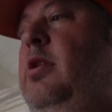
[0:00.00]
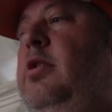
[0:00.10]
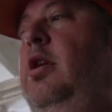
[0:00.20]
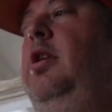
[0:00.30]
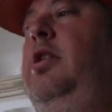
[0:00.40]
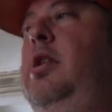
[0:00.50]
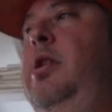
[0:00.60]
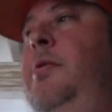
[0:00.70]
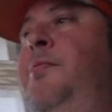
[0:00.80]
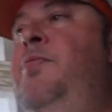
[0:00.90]
and tyres,
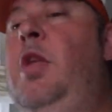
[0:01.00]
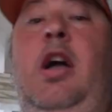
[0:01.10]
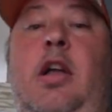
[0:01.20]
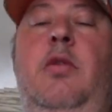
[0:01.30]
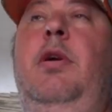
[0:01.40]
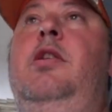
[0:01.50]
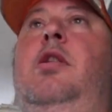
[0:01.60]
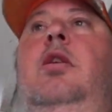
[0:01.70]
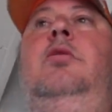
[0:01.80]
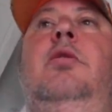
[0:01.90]
I can get it
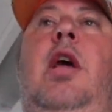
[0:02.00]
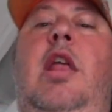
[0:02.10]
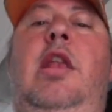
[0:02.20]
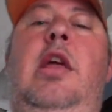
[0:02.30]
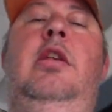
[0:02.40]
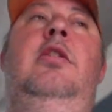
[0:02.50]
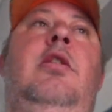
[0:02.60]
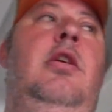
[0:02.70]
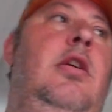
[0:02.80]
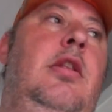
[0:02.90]
registered, and then
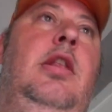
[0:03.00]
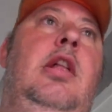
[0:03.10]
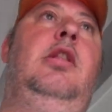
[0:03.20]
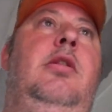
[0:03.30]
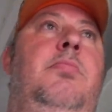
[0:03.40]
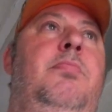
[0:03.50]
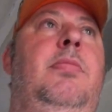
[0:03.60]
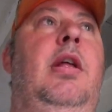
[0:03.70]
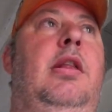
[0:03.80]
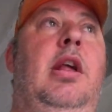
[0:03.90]
that's
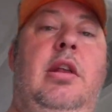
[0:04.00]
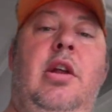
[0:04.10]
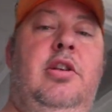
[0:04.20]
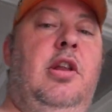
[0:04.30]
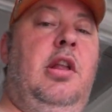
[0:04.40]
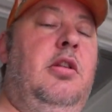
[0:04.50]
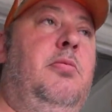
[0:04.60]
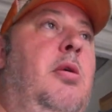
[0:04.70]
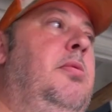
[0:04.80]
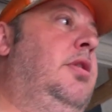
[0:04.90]
it. Like, just needs a
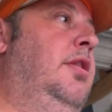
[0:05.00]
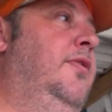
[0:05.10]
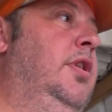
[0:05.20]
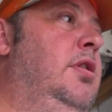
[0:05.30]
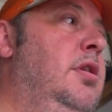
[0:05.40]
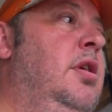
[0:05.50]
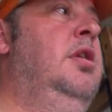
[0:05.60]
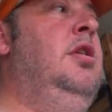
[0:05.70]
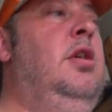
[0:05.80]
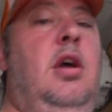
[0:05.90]
road worth certificate,
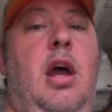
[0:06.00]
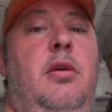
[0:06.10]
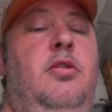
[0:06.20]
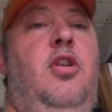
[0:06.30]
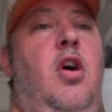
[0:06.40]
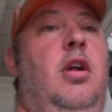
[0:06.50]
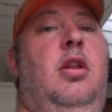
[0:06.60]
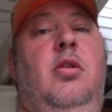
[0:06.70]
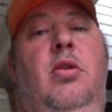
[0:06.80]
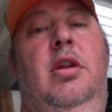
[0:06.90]
and tyres
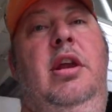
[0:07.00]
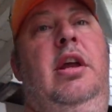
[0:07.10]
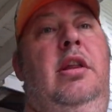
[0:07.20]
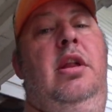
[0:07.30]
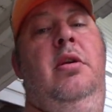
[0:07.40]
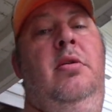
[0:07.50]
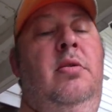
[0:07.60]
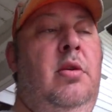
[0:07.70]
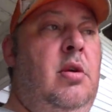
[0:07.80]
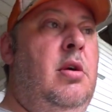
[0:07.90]
is all it needs.
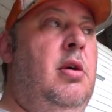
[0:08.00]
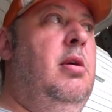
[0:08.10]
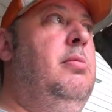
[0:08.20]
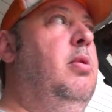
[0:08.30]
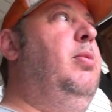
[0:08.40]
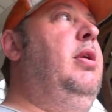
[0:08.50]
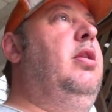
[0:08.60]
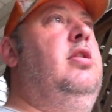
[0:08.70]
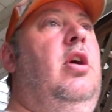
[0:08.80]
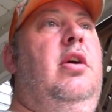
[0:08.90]
Put wheels
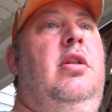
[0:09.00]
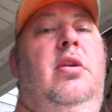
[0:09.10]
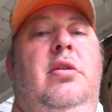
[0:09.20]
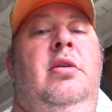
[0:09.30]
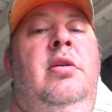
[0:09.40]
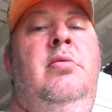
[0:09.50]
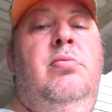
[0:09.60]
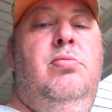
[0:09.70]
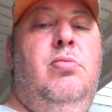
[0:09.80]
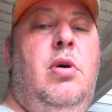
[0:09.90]
and tyres on it
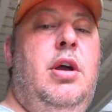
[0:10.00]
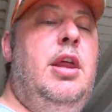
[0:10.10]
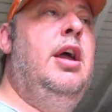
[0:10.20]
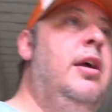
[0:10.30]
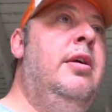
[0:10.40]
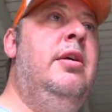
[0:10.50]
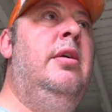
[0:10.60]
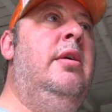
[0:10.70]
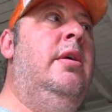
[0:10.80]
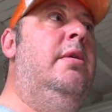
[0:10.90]
while you're there.
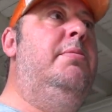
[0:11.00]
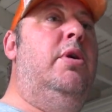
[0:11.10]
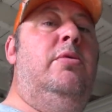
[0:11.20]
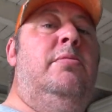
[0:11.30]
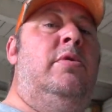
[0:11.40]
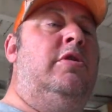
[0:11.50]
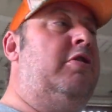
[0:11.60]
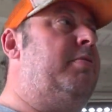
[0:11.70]
Boom, she's